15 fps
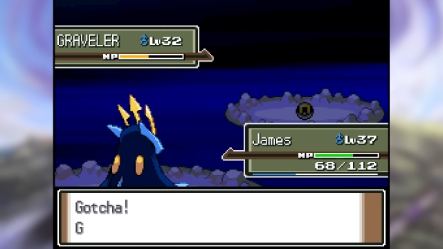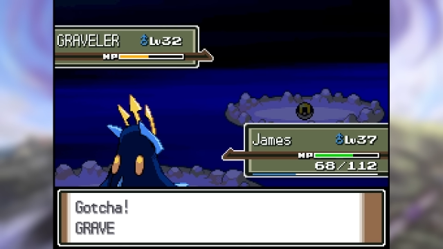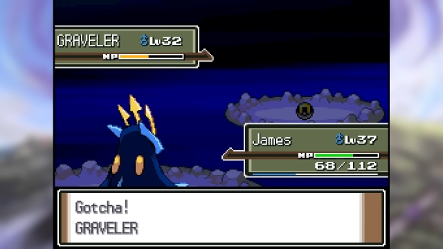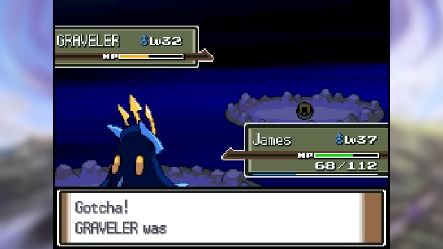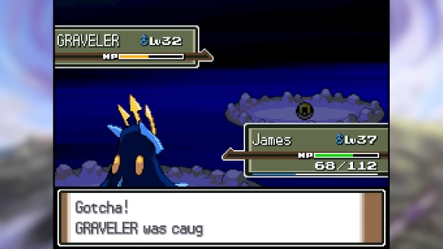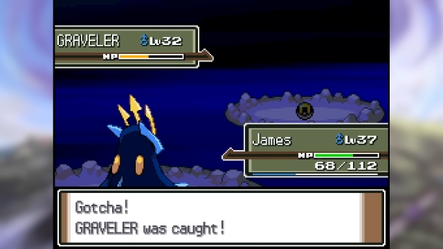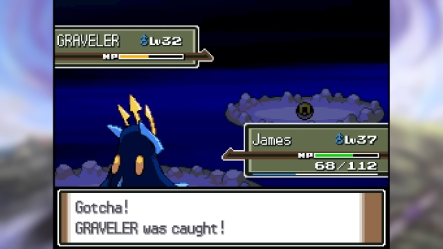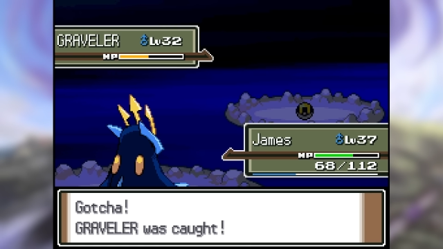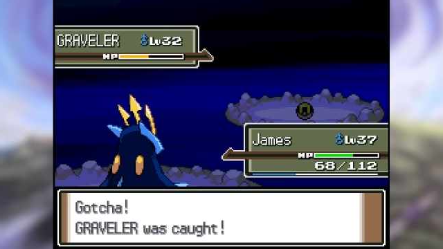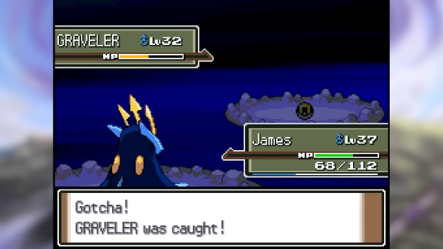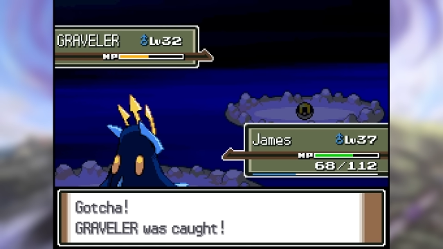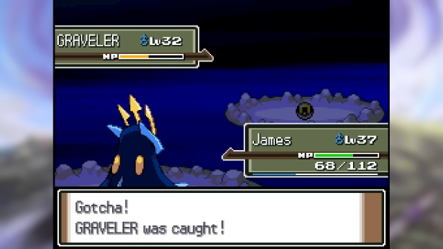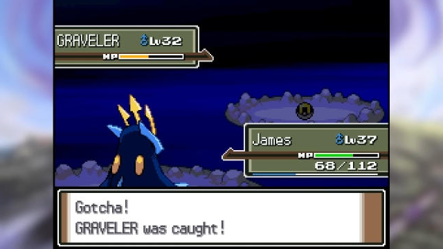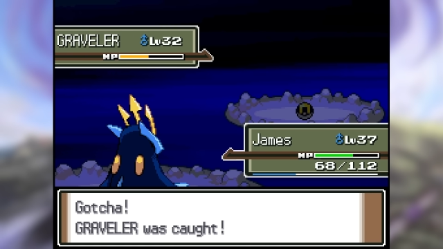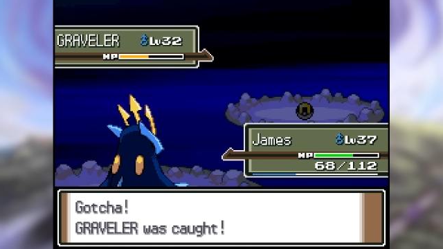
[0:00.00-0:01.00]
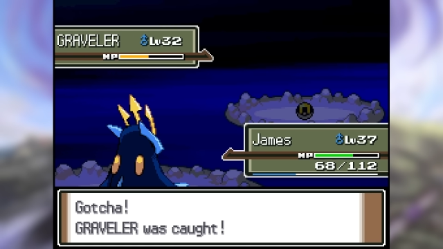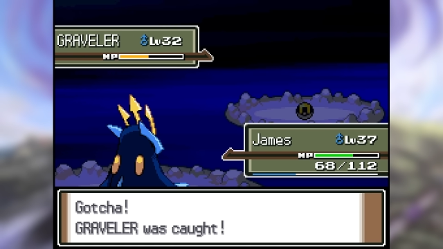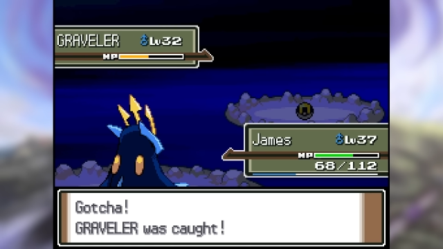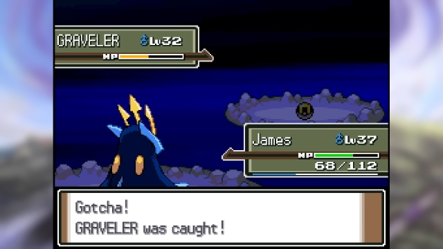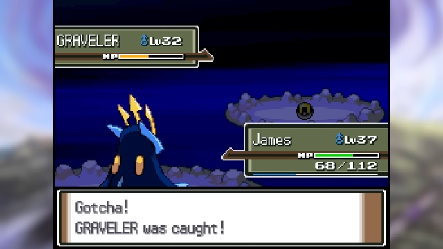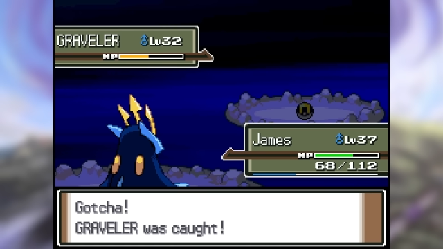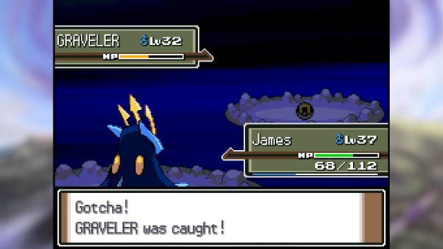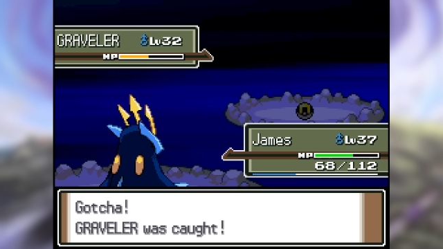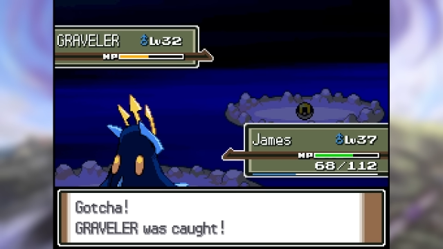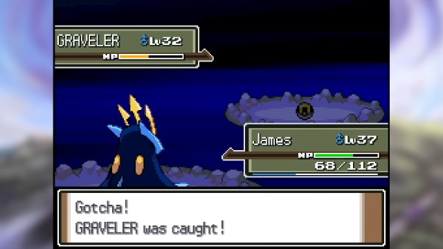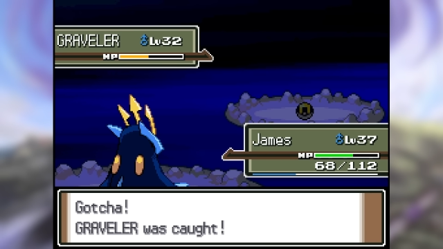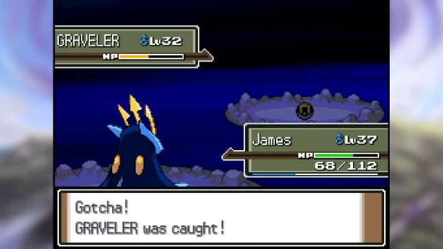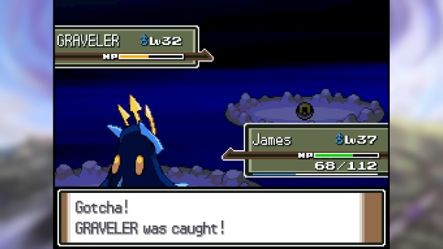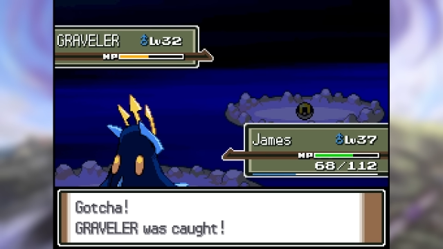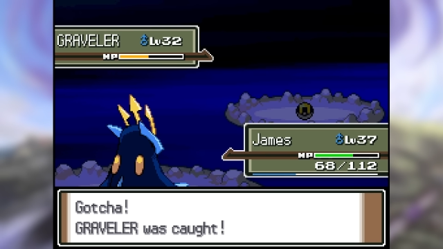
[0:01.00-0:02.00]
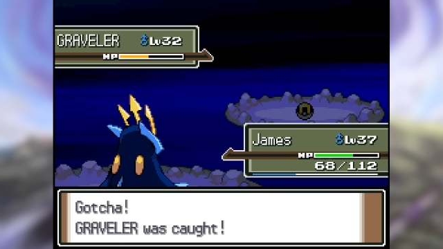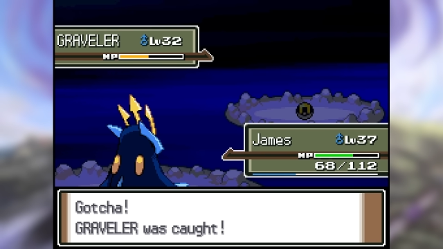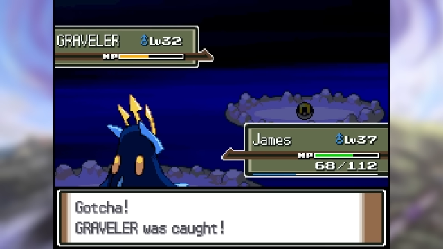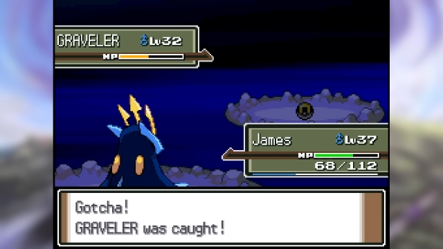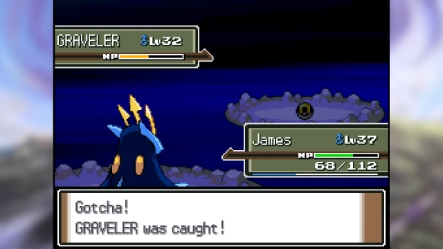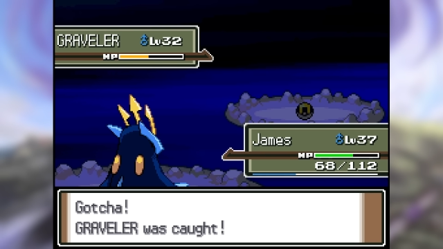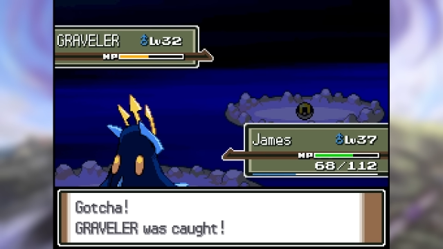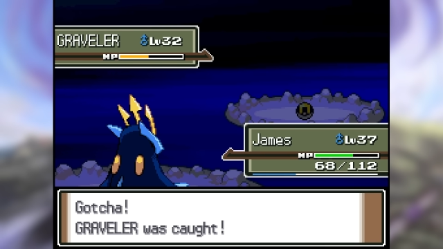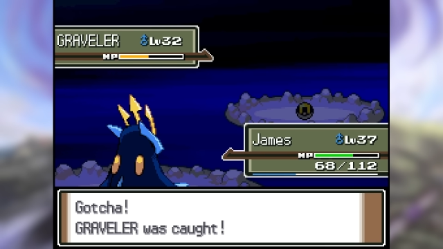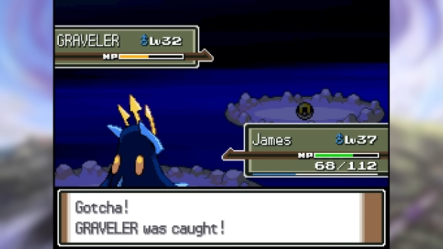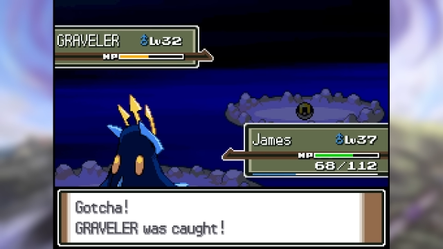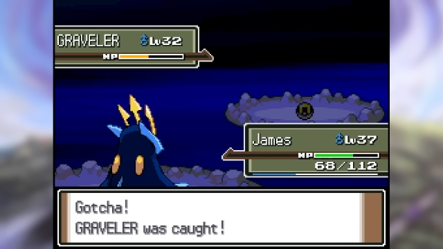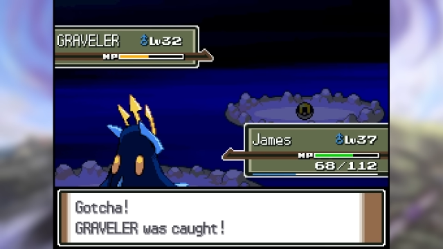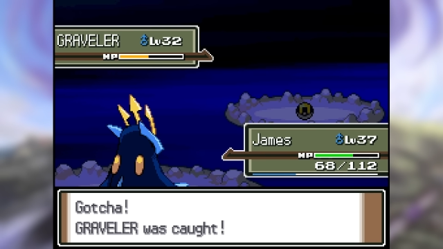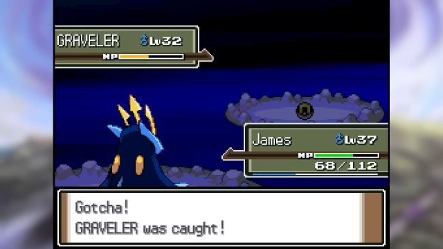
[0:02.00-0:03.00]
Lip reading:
(no speaker visible)